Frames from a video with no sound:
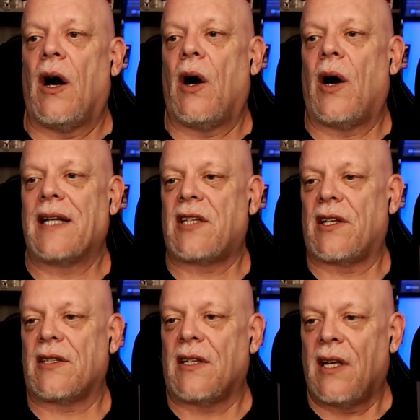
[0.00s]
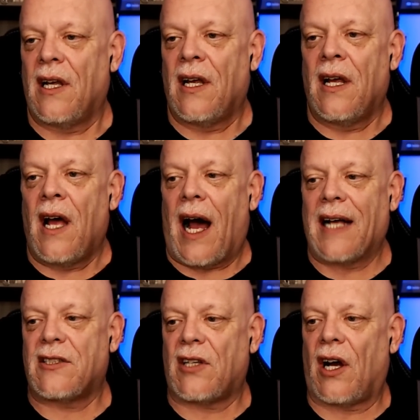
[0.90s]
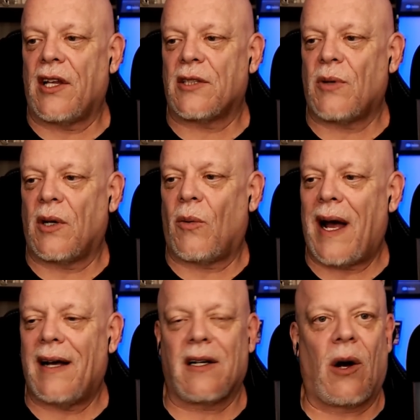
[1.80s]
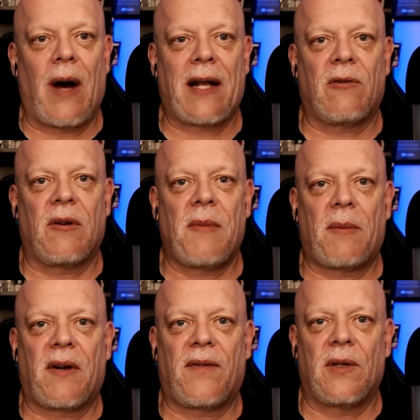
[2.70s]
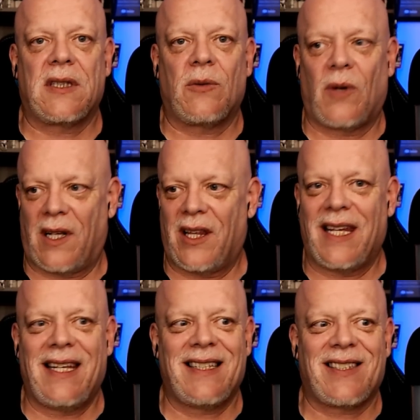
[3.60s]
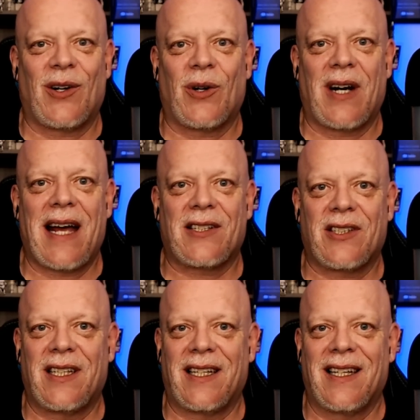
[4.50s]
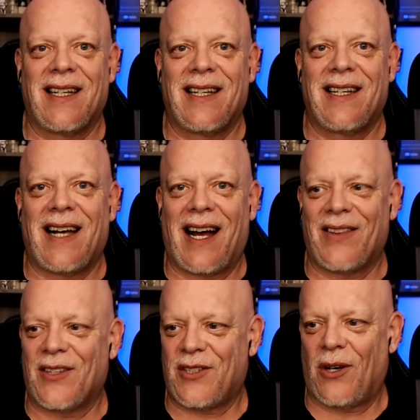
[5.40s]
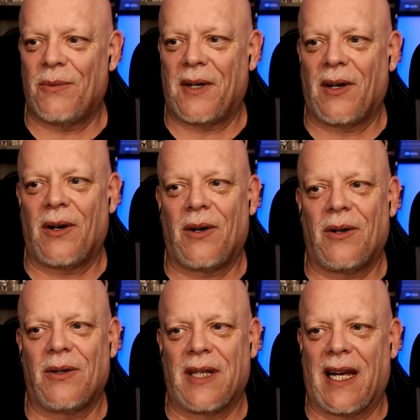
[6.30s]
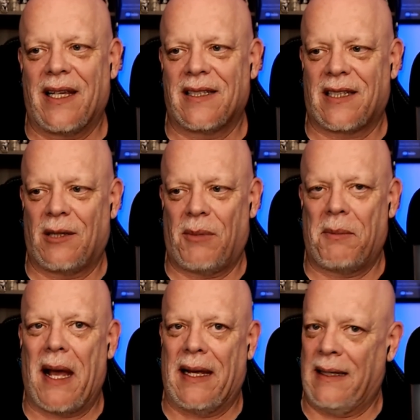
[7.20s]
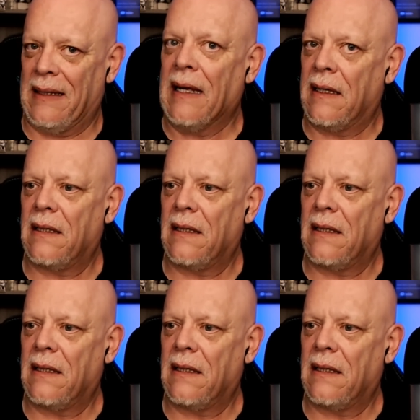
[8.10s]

Oh, I saw this one a while ago. I don't remember if it was in one of these or actually on the show. But, oh, yeah, this is going to be bad.